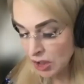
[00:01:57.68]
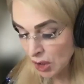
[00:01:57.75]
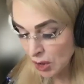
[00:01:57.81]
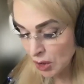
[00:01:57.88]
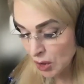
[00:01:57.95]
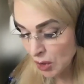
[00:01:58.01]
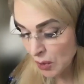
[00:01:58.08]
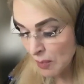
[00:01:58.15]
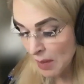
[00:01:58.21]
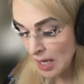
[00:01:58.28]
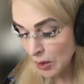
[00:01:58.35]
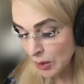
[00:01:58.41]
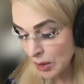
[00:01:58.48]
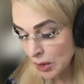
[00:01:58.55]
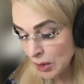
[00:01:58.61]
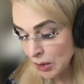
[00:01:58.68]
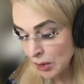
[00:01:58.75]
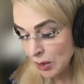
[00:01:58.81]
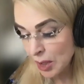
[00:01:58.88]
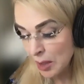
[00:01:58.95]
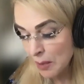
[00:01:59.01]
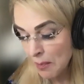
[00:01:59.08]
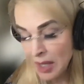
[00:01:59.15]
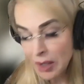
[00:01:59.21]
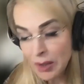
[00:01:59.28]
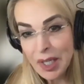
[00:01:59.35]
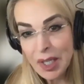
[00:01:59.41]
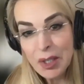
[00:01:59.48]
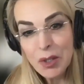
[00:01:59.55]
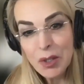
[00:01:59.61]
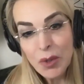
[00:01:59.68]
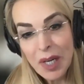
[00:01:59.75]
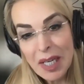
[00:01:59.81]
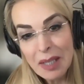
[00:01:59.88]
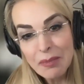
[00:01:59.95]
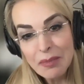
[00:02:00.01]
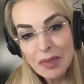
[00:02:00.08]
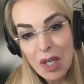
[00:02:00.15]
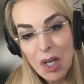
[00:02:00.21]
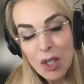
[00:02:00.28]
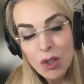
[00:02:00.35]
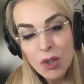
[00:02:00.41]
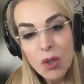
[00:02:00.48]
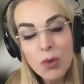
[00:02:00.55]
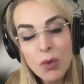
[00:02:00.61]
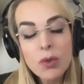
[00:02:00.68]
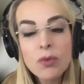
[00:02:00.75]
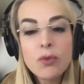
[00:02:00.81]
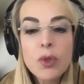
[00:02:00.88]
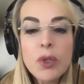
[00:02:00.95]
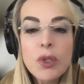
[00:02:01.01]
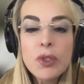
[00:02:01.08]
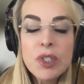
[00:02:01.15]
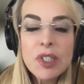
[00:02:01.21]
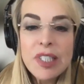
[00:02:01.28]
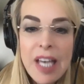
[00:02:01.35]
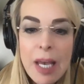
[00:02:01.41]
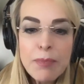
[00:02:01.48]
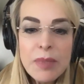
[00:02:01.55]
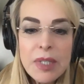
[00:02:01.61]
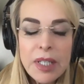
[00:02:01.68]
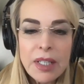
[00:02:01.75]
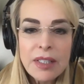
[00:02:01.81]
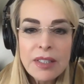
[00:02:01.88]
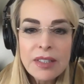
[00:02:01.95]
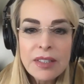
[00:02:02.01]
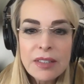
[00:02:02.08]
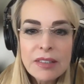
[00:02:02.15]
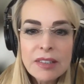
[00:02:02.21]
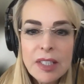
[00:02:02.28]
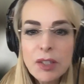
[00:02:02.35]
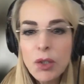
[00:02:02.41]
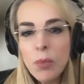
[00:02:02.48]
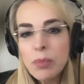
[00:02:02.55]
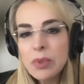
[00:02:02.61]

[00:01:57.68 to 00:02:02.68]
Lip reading: also about the American dream. So for the skeptics that don't